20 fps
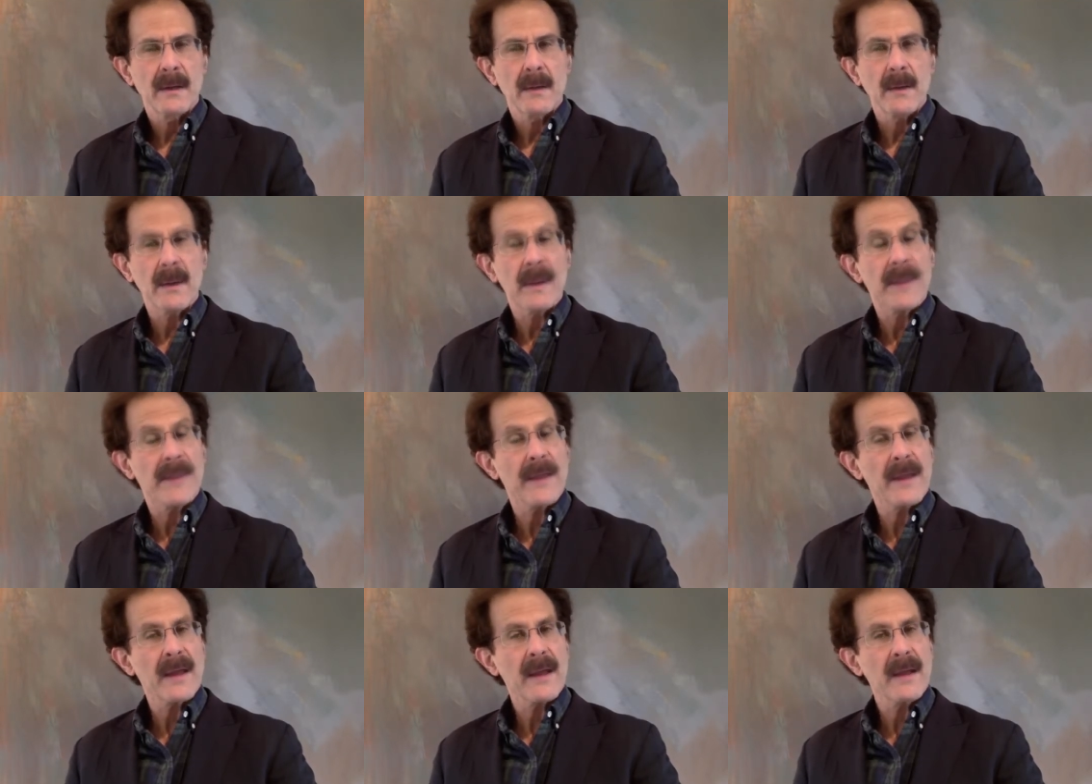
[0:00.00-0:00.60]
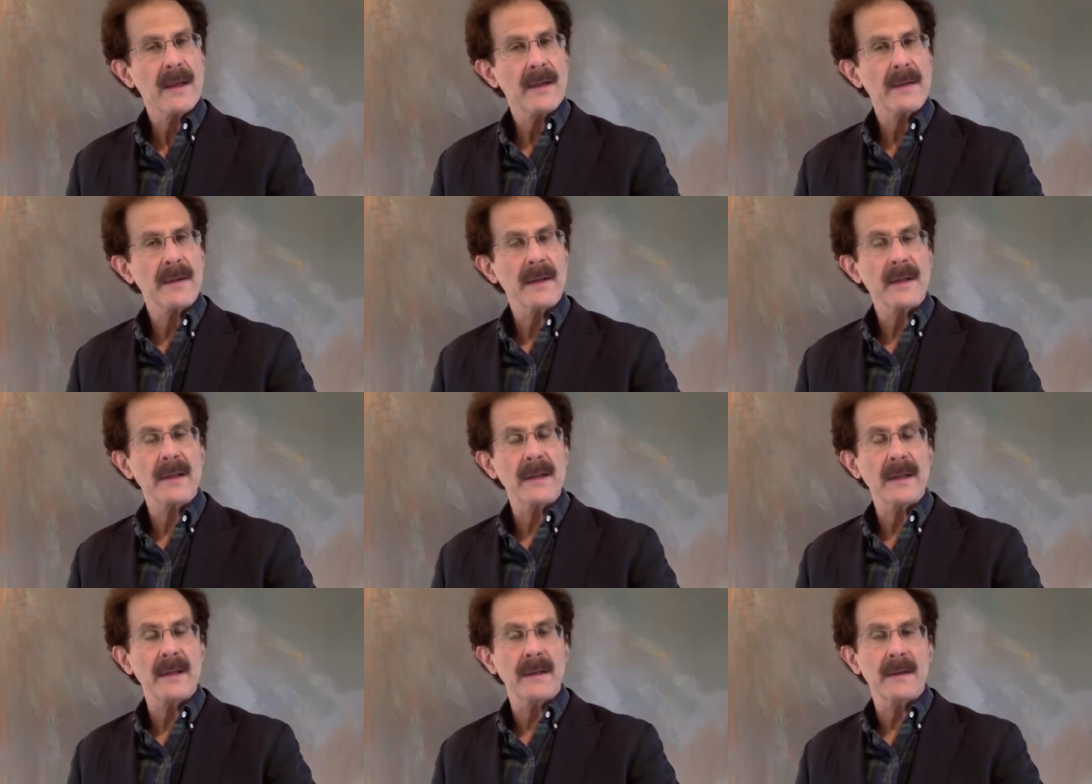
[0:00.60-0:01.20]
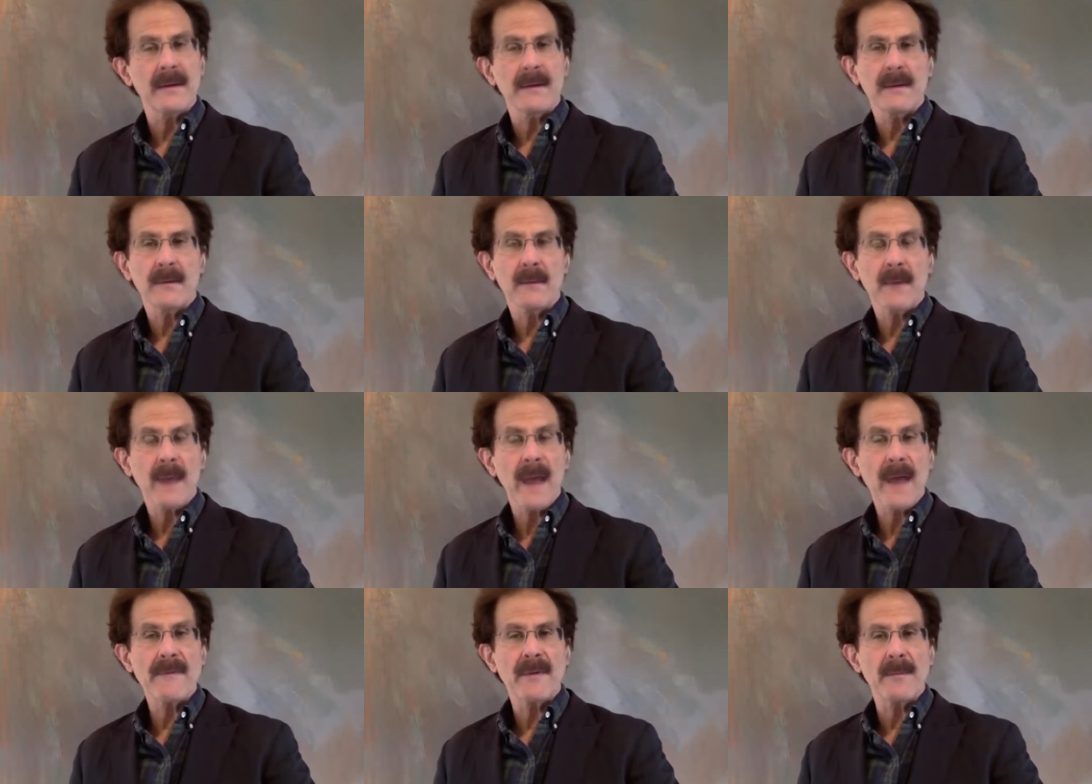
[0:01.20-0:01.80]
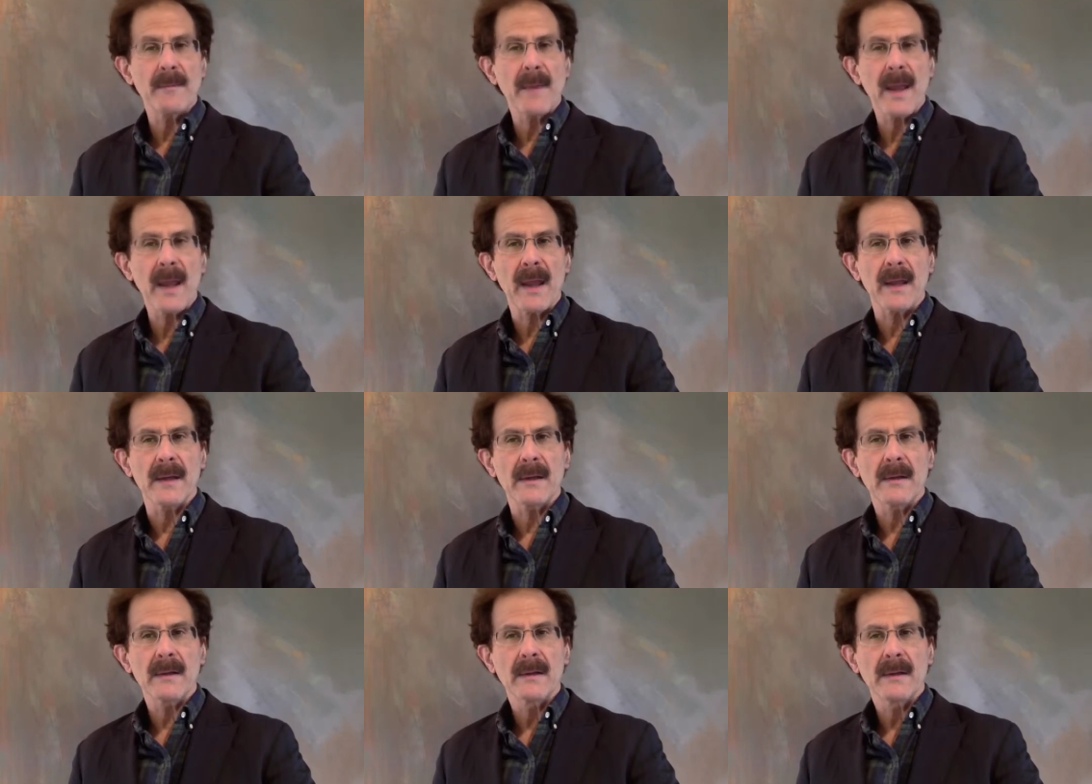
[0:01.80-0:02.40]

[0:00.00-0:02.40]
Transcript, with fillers: Well, you'd think Hillary Clinton would have it made.